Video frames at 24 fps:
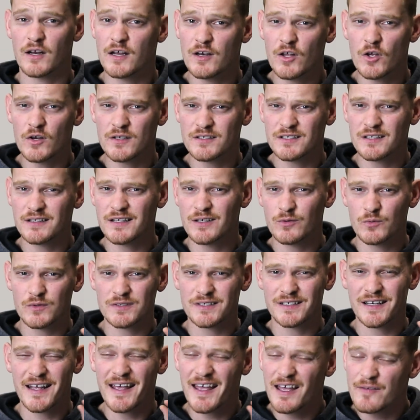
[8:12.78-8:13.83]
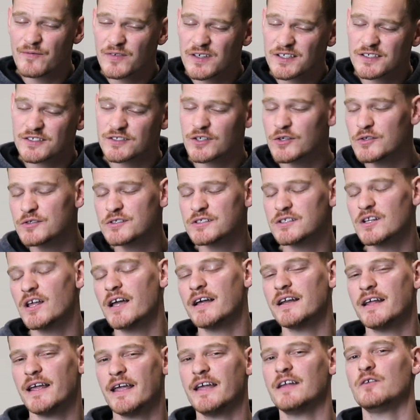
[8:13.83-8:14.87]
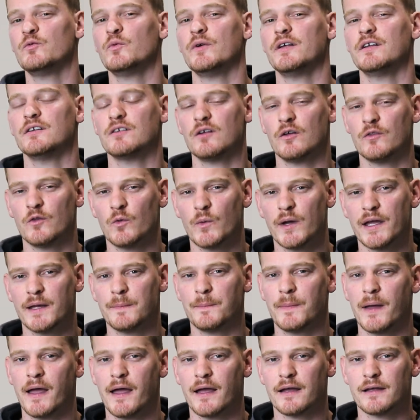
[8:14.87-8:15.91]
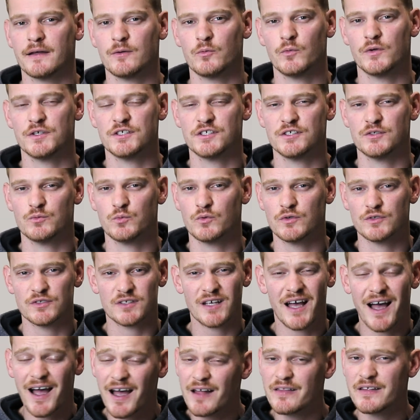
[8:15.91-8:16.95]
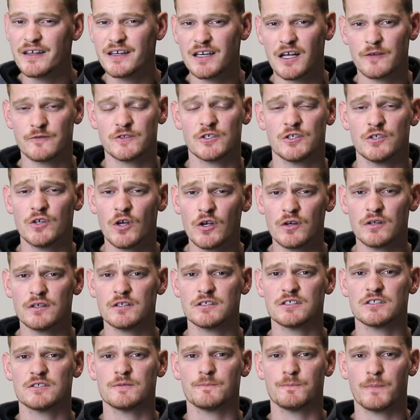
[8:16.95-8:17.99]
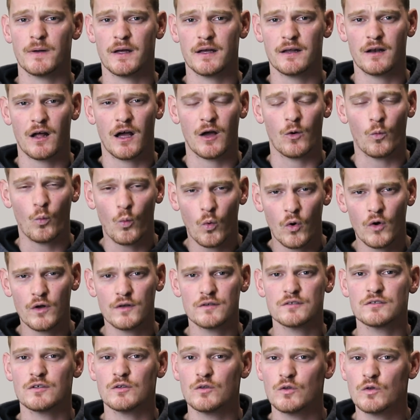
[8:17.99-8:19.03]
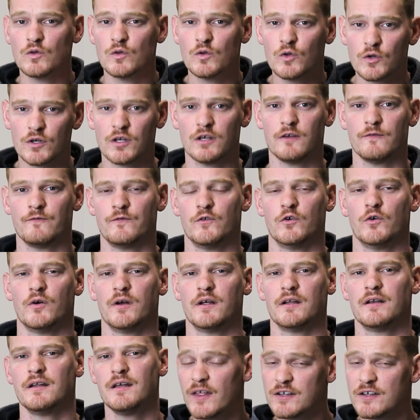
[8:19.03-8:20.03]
And I noticed that there was an ever so slight headwind on the way back, which was hardly enough to notice, but I was looking for it.